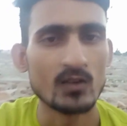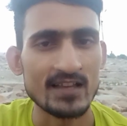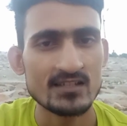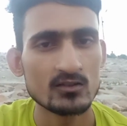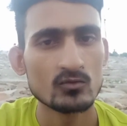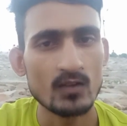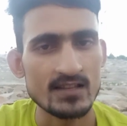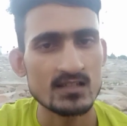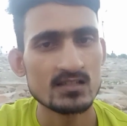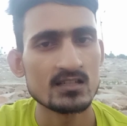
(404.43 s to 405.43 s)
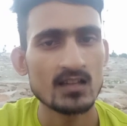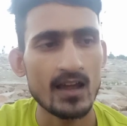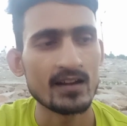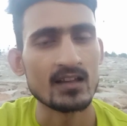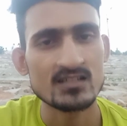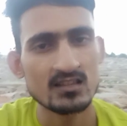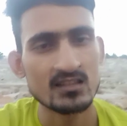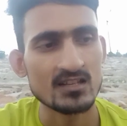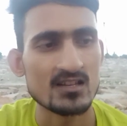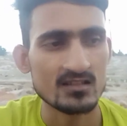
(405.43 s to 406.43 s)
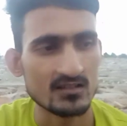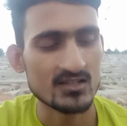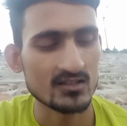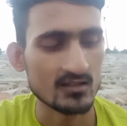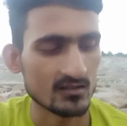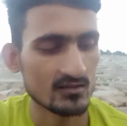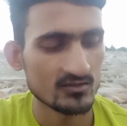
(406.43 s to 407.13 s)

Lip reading: HL Cheetah, and HL Chetak.